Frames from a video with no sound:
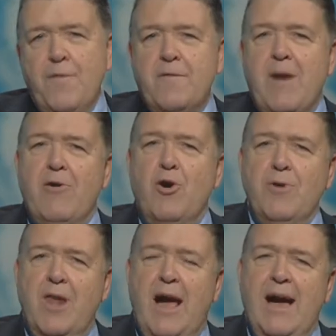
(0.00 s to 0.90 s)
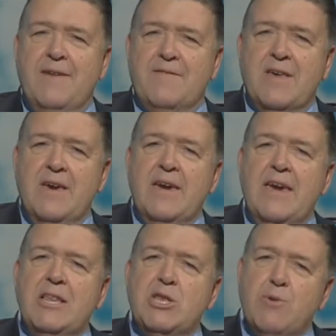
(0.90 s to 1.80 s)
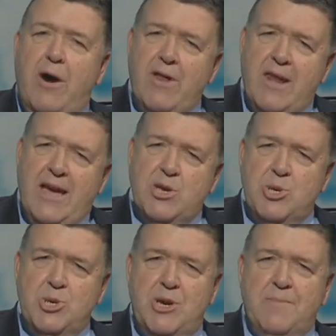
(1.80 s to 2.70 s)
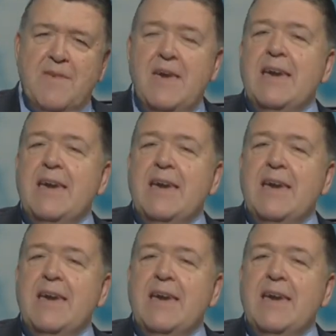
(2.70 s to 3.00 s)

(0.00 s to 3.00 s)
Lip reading: from our own lives into our relationships,